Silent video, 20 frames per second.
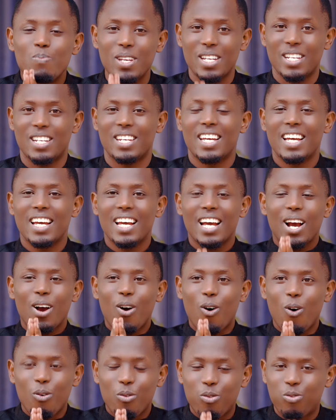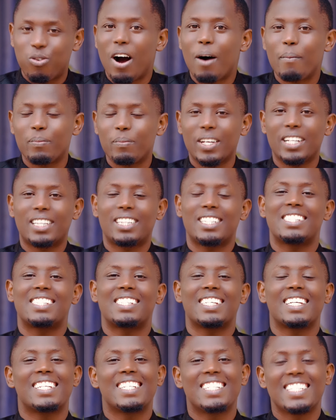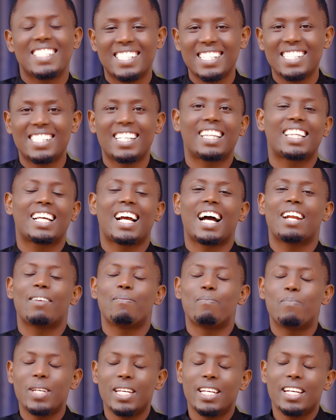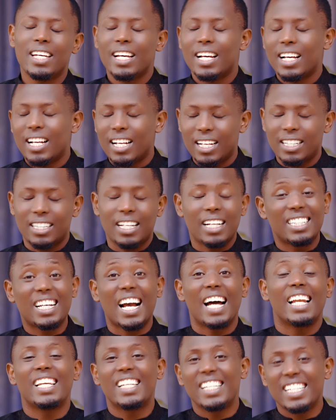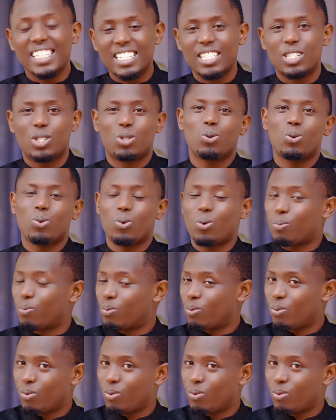been confirmed that it's a disease that can be, that can lead to